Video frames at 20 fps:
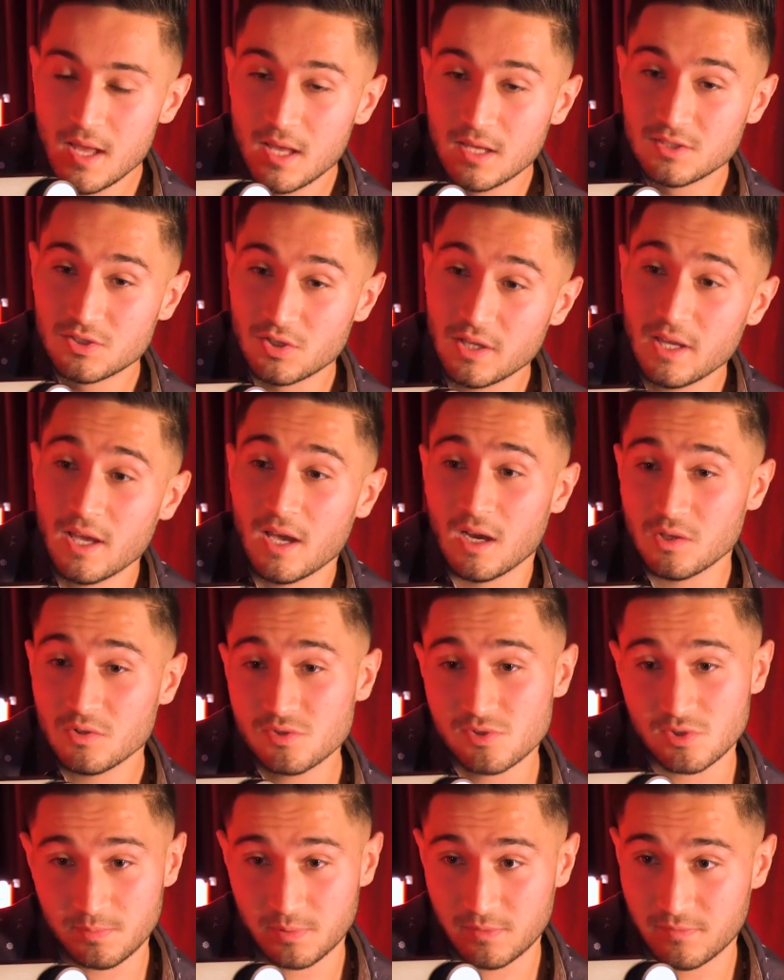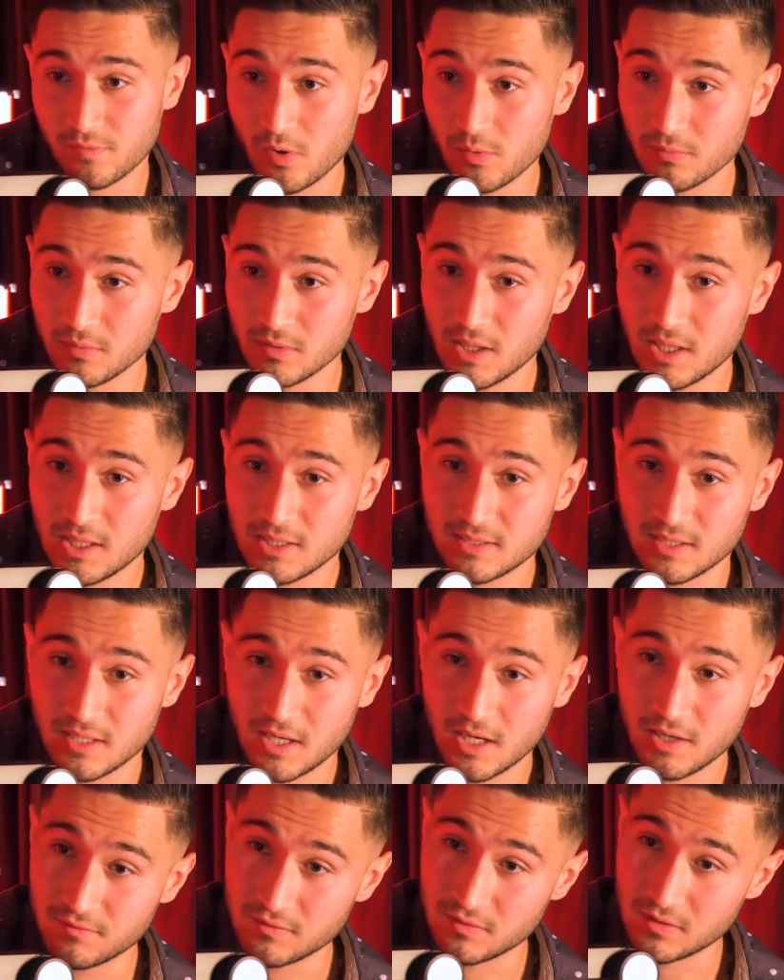So yeah, I used to perform a lot. I
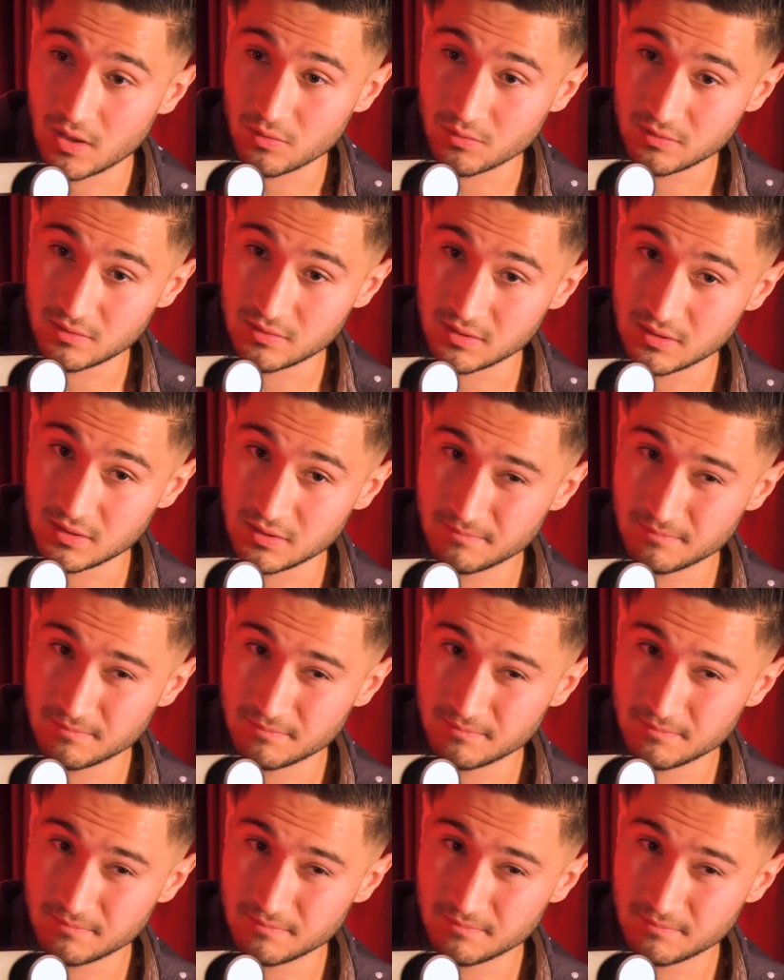have around